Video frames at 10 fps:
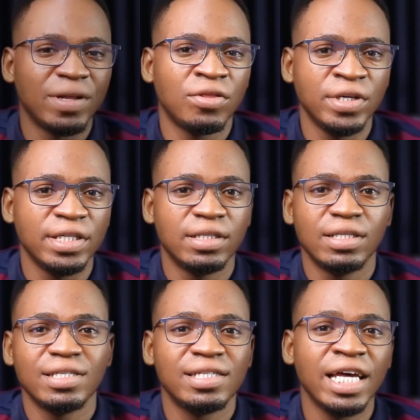Number three,
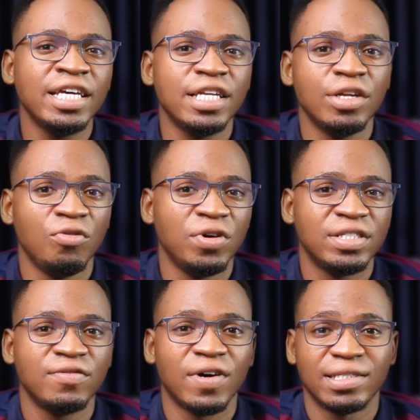staying
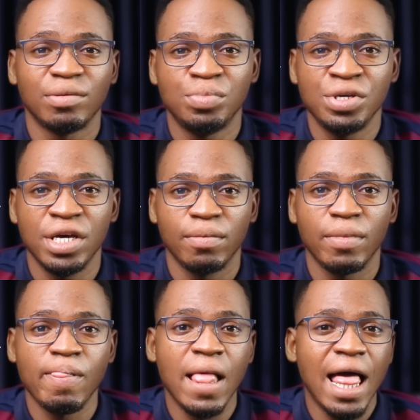innovative as a
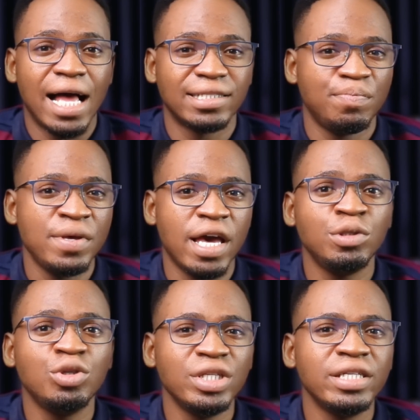PM. As a
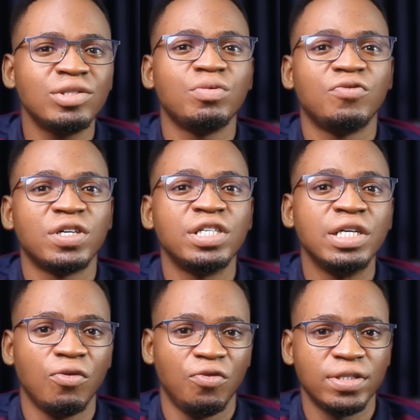PM, you need to be very
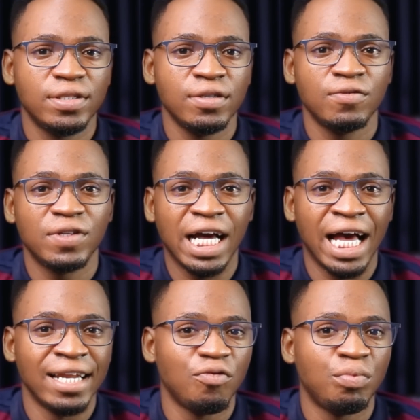innovative. The
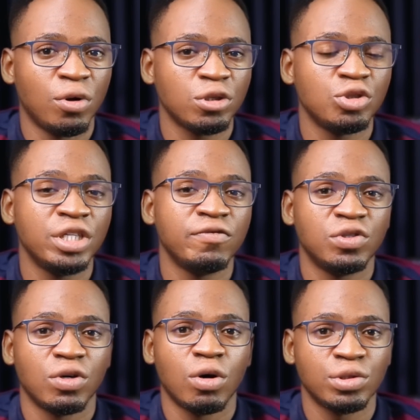kind of product you give
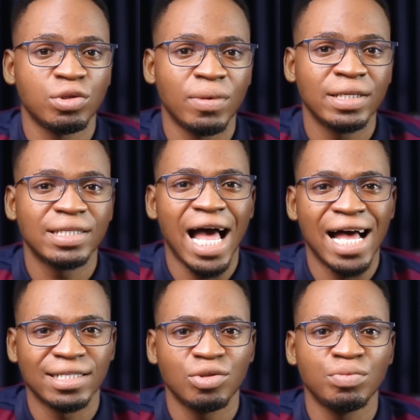to your customers
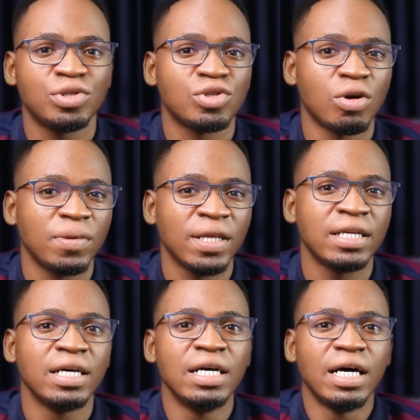has to be
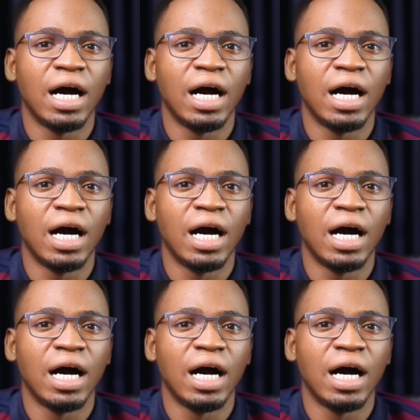something